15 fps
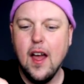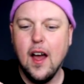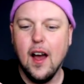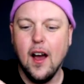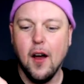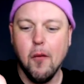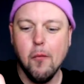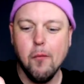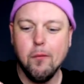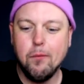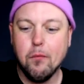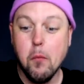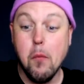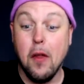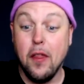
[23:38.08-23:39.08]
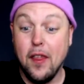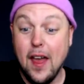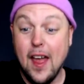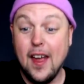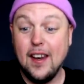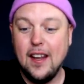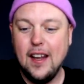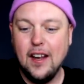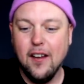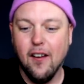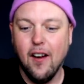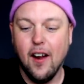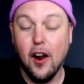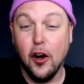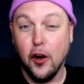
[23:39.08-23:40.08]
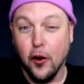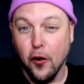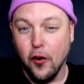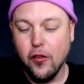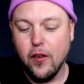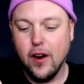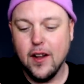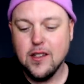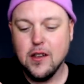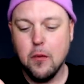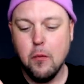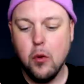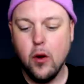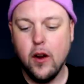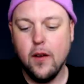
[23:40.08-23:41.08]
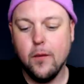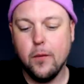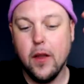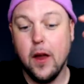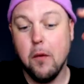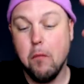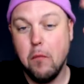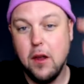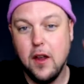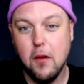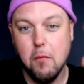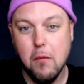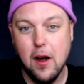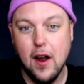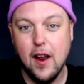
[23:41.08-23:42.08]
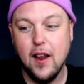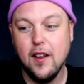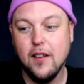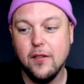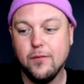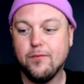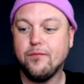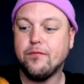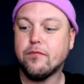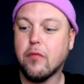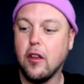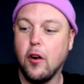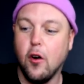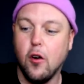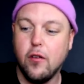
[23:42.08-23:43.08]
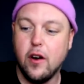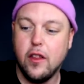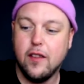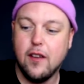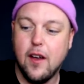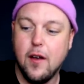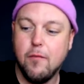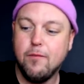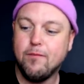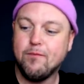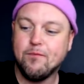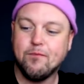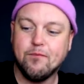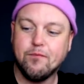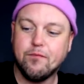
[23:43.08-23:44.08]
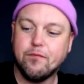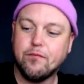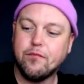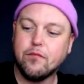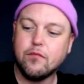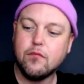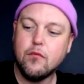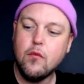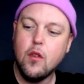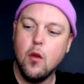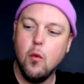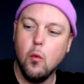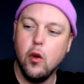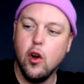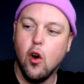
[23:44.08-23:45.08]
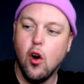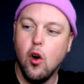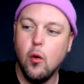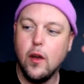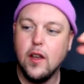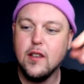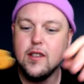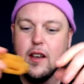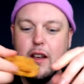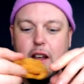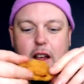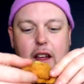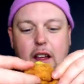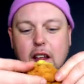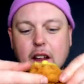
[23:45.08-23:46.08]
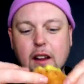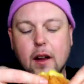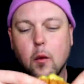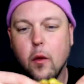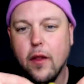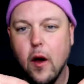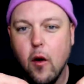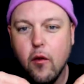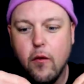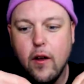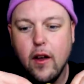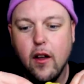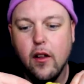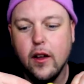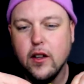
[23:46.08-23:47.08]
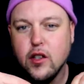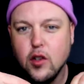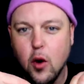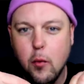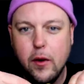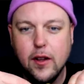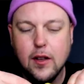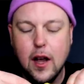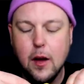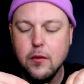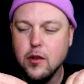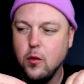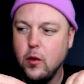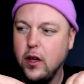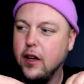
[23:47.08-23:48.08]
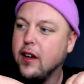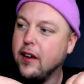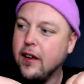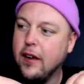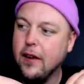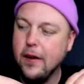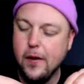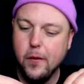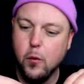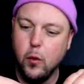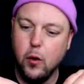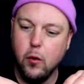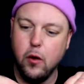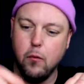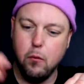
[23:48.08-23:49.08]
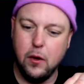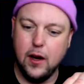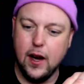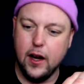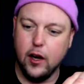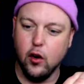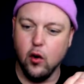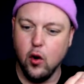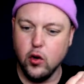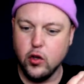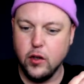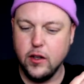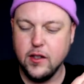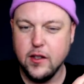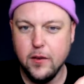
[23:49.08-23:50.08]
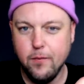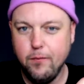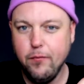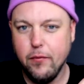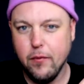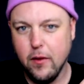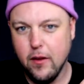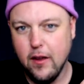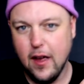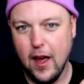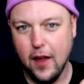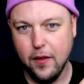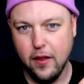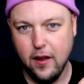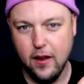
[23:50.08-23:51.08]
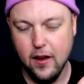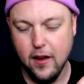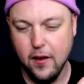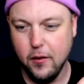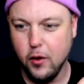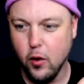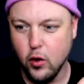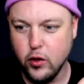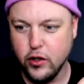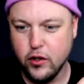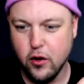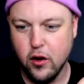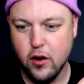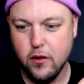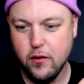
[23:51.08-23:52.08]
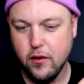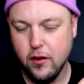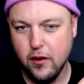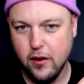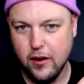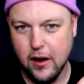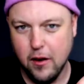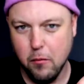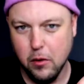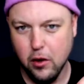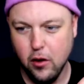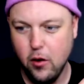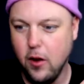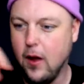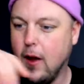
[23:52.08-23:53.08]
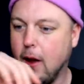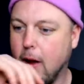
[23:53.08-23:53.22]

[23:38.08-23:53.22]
But then he got a girlfriend at some point and me and my girlfriend at the time would always, like without fail, like so many times a week, we would be getting groceries at the grocery store down below